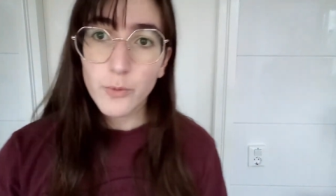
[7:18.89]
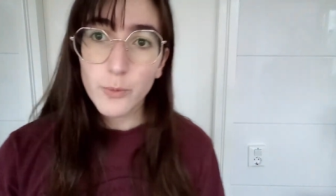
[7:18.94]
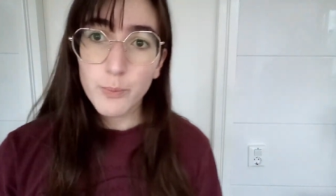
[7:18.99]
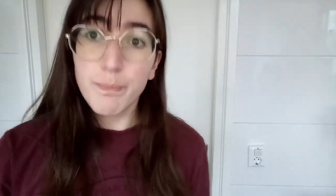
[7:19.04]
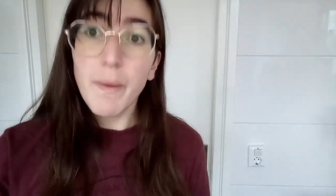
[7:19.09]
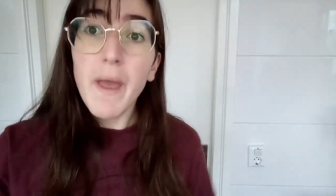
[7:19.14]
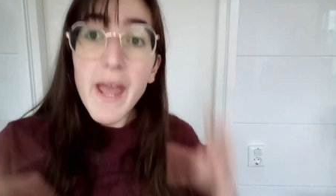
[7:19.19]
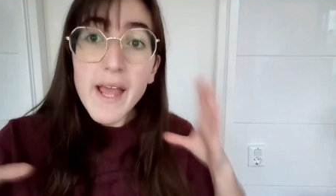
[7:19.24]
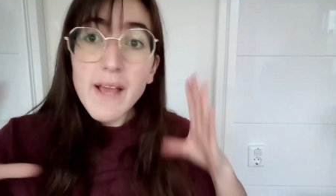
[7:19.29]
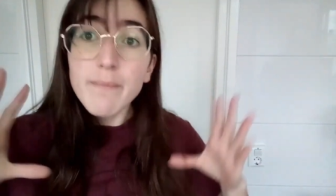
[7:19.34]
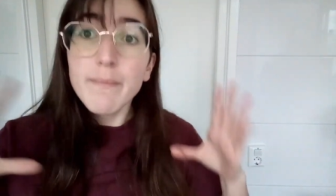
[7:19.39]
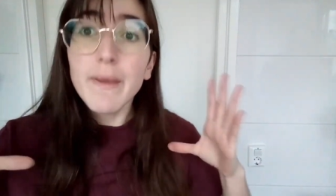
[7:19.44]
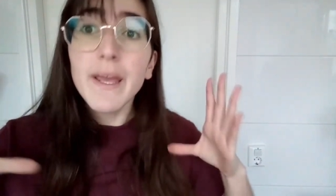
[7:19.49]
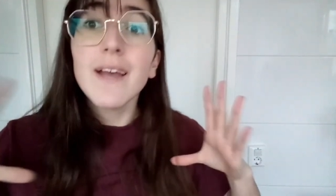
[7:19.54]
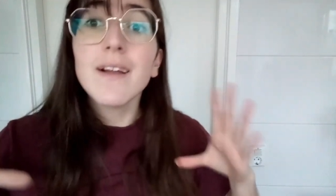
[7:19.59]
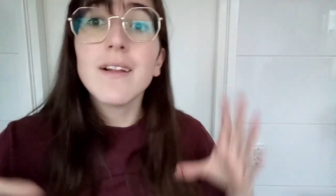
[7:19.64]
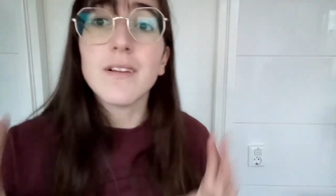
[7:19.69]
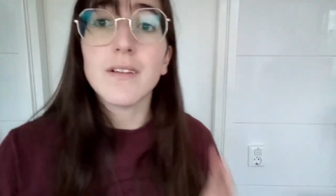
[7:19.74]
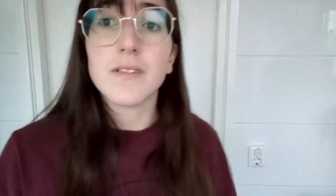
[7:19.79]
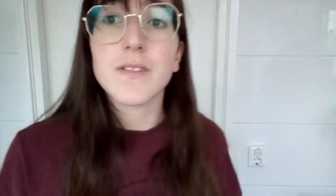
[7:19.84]
Big
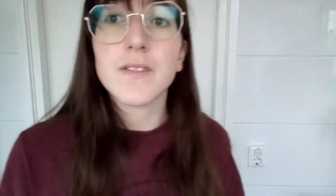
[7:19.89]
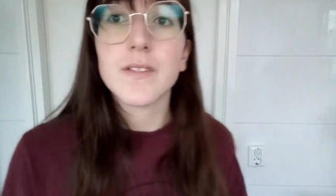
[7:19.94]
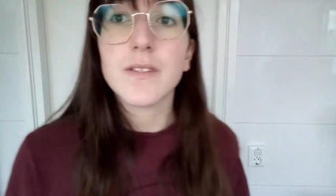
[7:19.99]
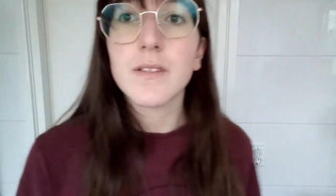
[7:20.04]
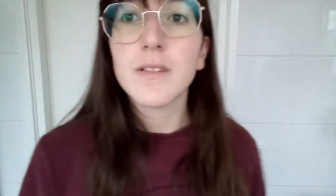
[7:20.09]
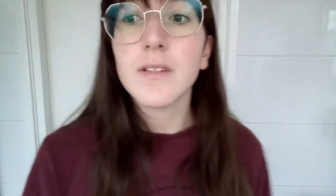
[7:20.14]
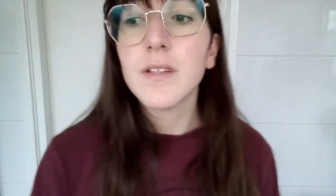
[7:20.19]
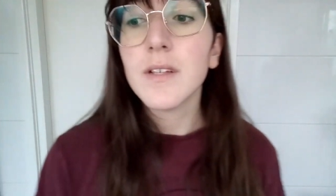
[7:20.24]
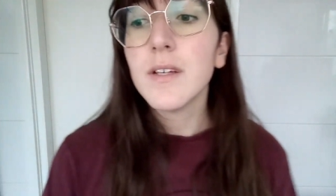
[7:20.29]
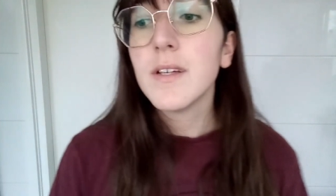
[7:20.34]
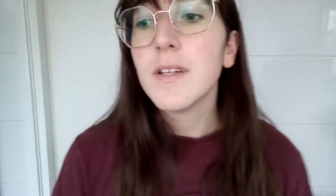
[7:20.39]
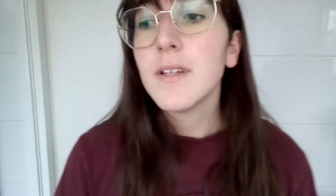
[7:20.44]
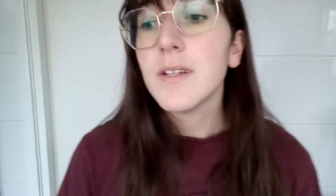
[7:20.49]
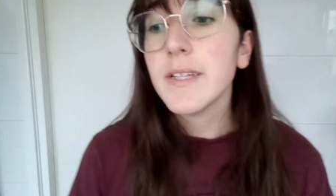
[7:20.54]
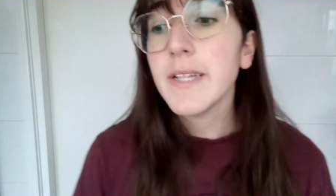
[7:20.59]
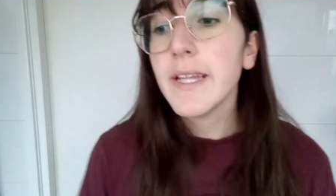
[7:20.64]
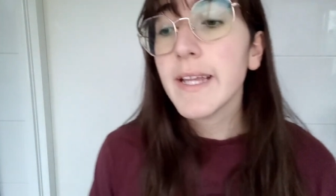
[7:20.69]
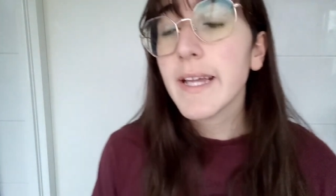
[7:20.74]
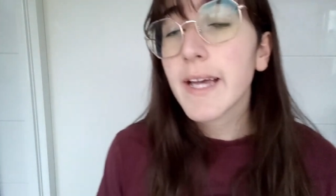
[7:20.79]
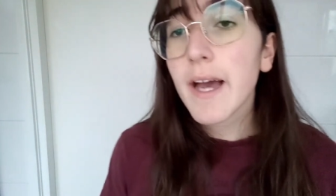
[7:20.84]
meals! And
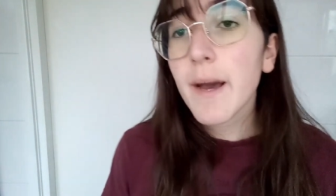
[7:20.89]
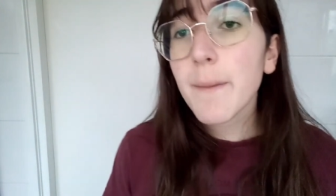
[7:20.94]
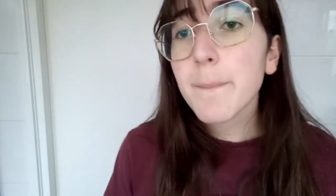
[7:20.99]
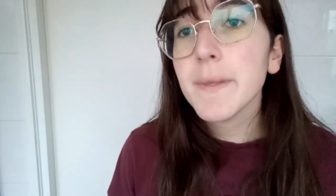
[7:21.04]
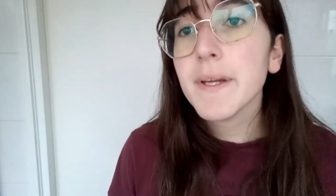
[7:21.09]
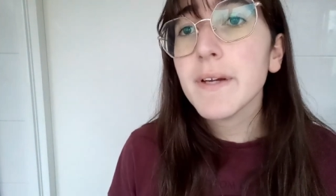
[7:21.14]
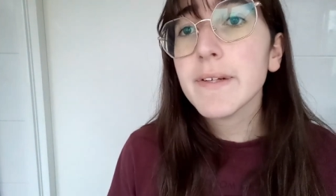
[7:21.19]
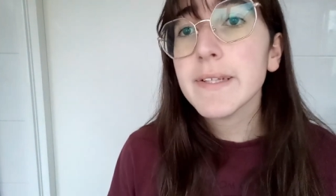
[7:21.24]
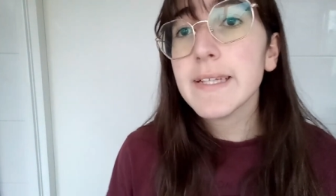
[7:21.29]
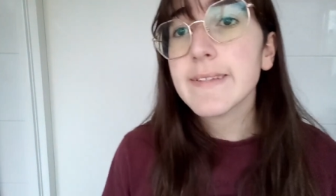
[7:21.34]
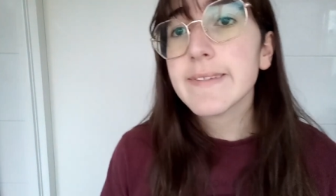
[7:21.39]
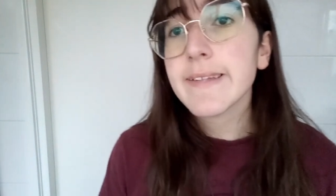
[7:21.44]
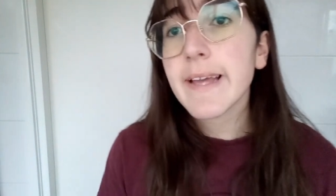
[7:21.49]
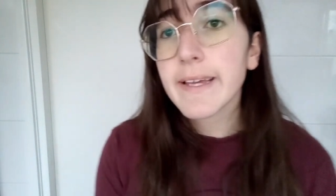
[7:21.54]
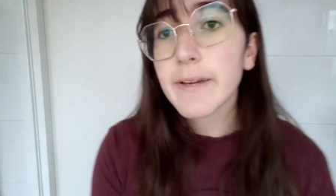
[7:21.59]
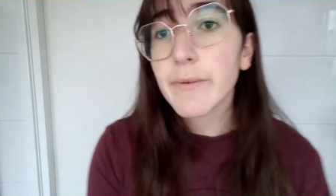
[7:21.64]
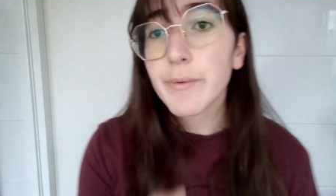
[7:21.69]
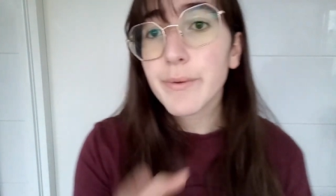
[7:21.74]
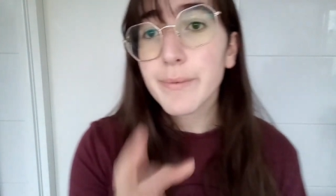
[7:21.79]
then I come here and it's like a